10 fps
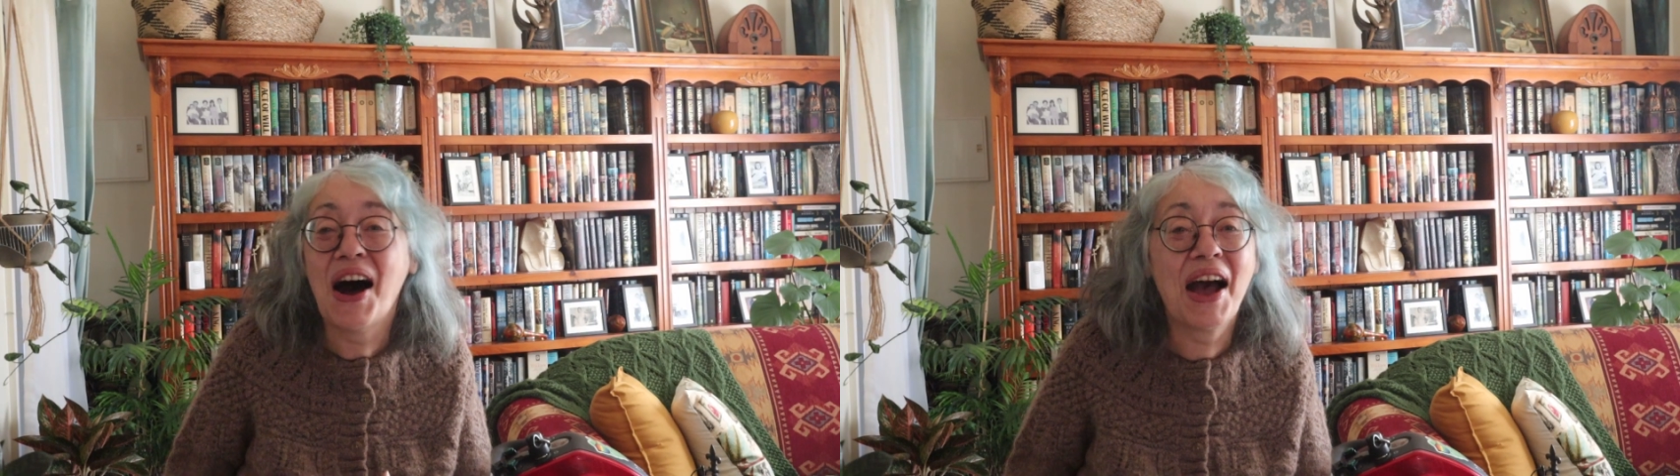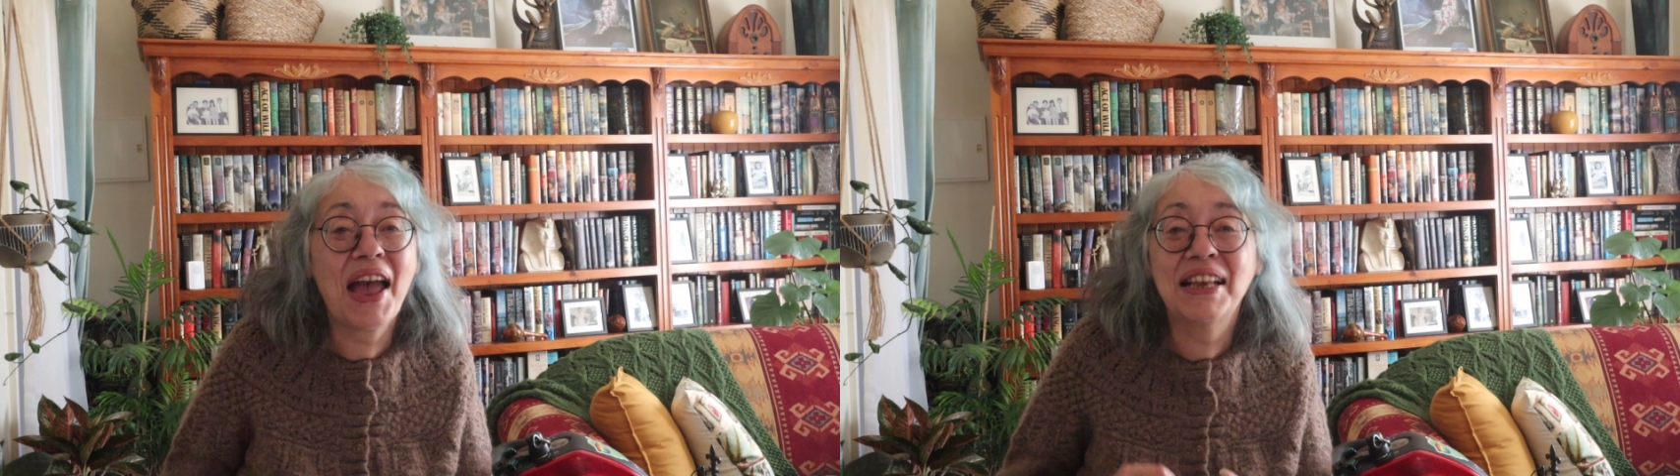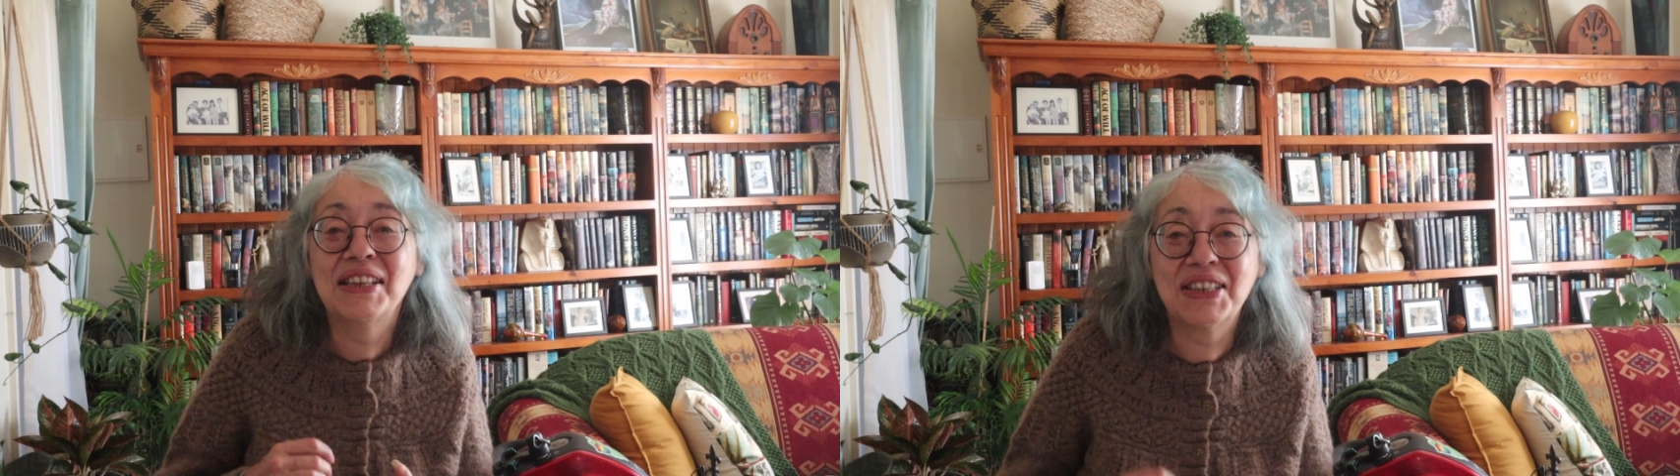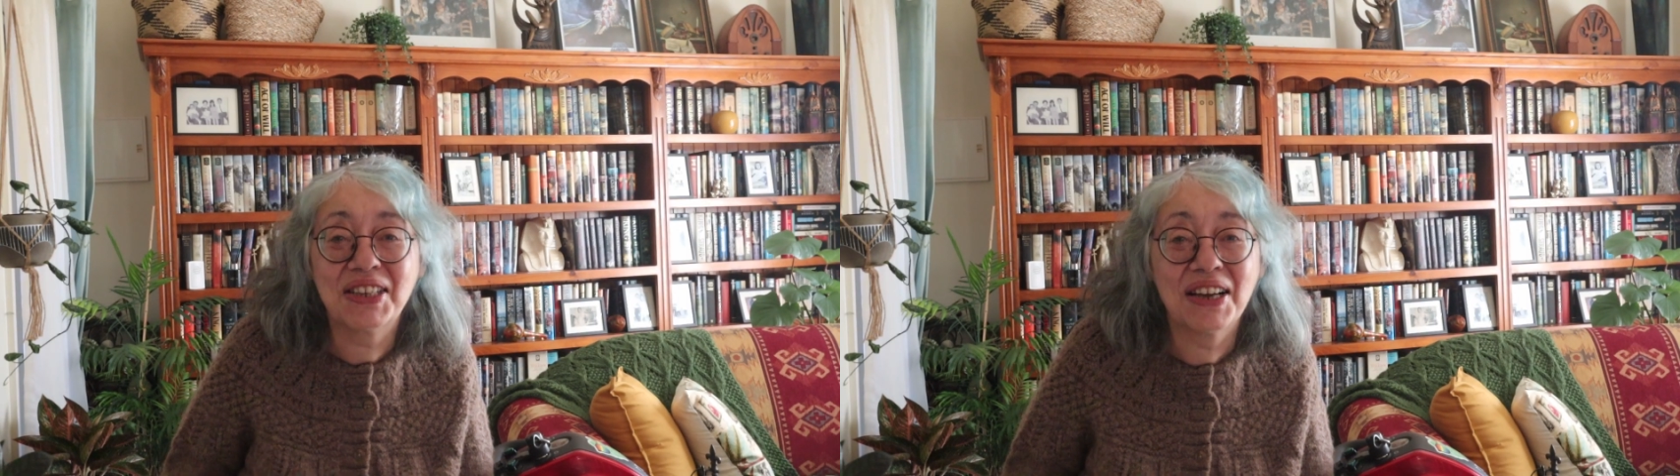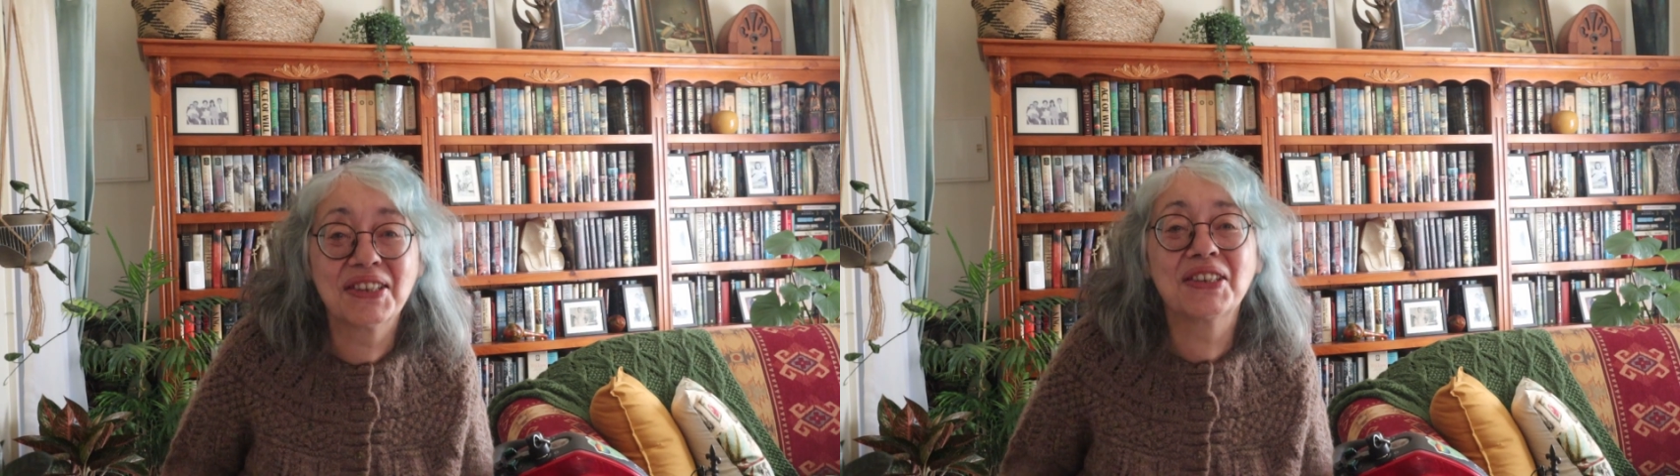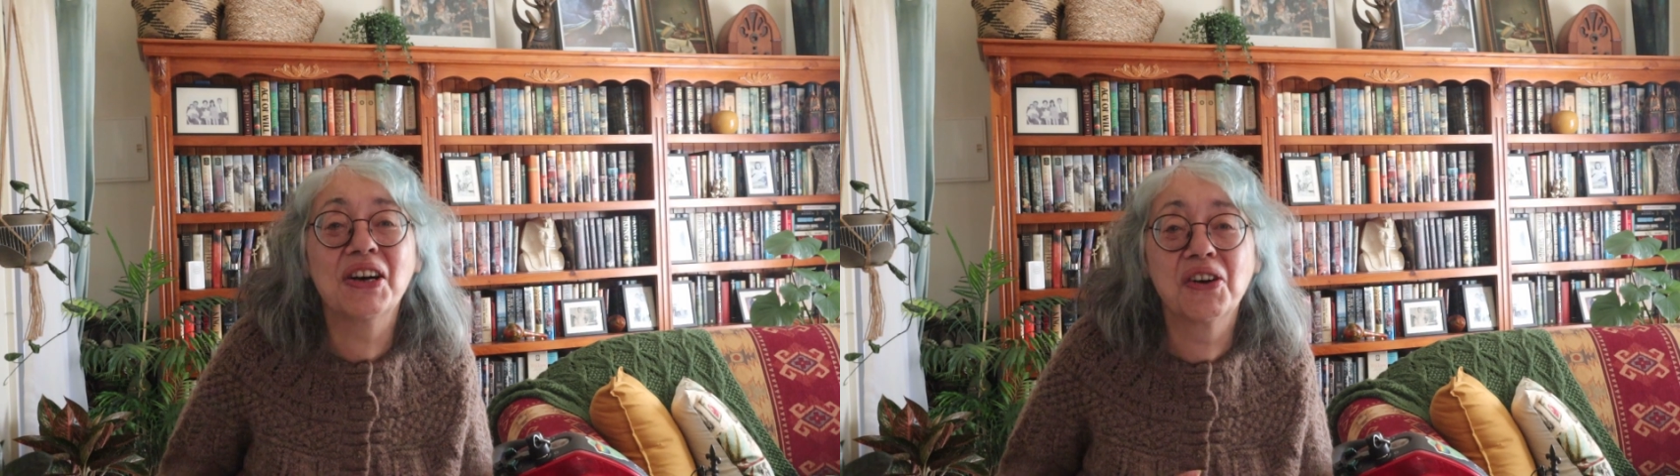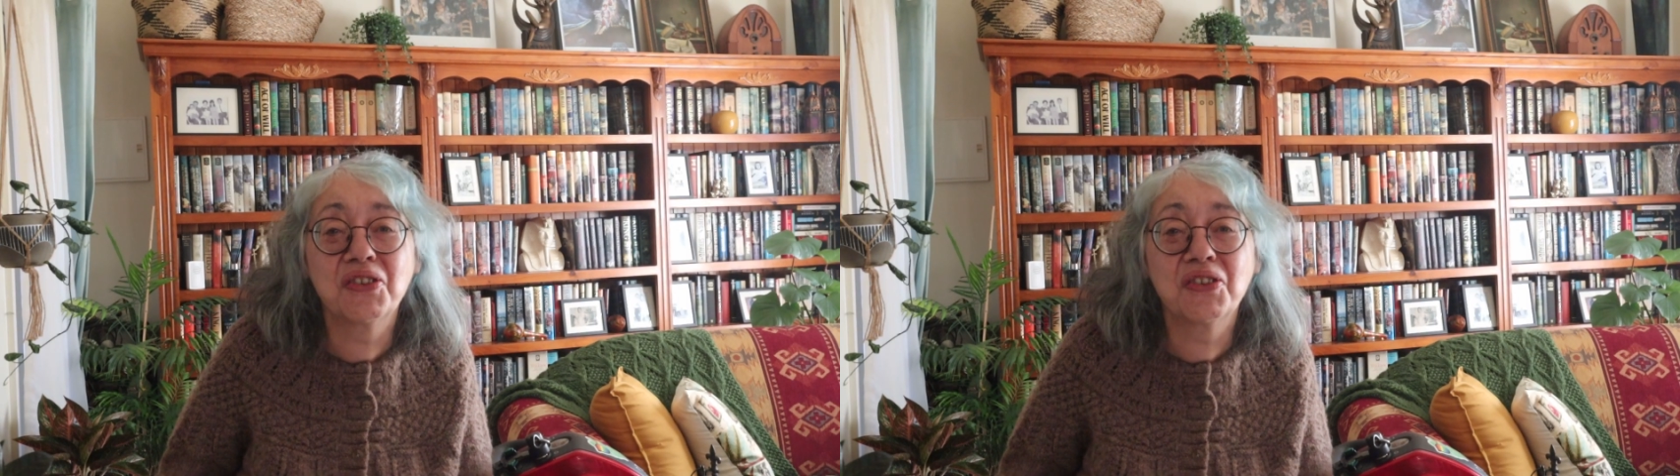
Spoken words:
I just